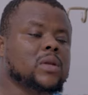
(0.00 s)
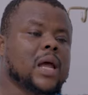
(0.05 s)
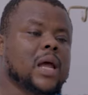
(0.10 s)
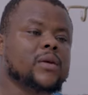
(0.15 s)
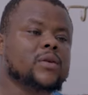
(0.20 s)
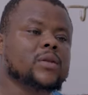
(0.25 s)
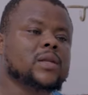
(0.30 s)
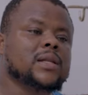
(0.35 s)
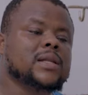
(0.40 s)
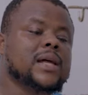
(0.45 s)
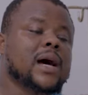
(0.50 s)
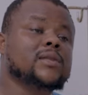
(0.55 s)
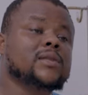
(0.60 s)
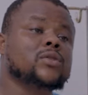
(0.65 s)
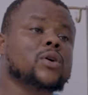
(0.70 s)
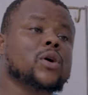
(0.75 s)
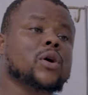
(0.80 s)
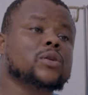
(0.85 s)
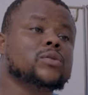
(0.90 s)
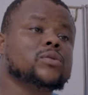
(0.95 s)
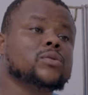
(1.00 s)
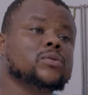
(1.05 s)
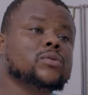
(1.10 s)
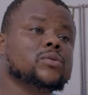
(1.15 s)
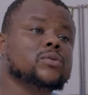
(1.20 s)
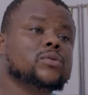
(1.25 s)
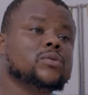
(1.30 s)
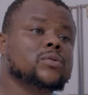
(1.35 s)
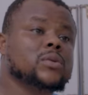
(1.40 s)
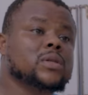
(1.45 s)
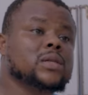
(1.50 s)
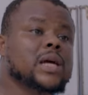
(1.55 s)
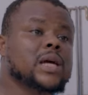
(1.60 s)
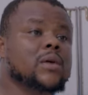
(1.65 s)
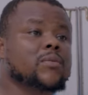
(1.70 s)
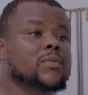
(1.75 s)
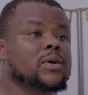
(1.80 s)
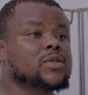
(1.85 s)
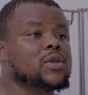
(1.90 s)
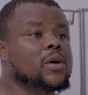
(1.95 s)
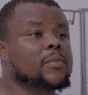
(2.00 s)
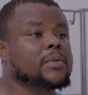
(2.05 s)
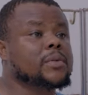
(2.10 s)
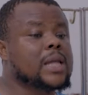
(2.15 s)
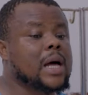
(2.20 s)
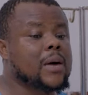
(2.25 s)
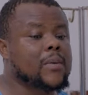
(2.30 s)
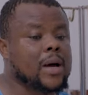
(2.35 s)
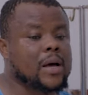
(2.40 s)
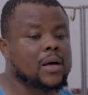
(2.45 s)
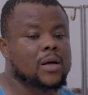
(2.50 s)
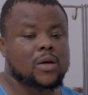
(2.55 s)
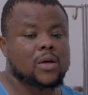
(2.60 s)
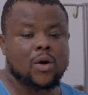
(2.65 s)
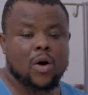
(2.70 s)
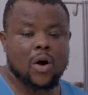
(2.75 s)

Now, if they doubt God, which kind of question be that one?